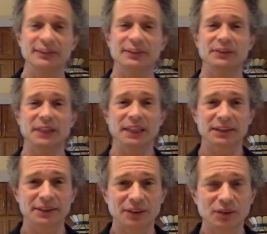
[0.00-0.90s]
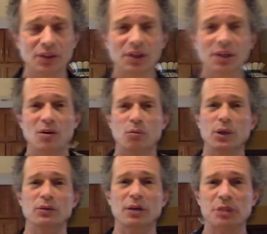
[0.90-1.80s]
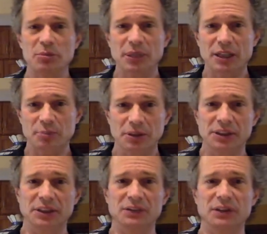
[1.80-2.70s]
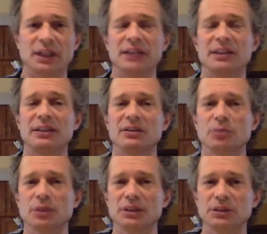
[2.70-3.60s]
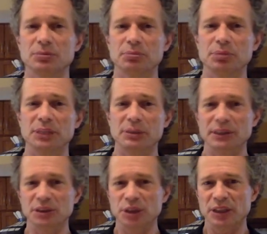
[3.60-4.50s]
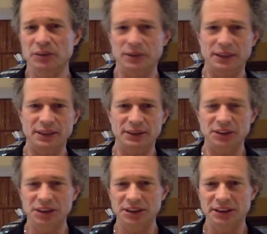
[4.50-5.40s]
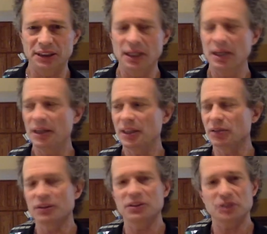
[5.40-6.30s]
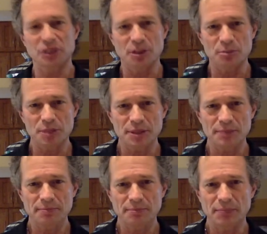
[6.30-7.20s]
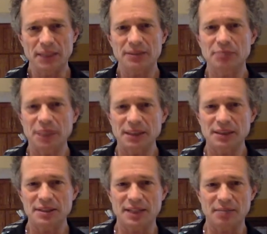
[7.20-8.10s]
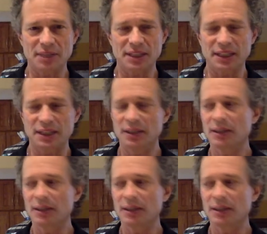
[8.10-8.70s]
Okay, so what do I mean by a persona? I think the word is pretty well generally understood. There are other terms meant to mean the same thing.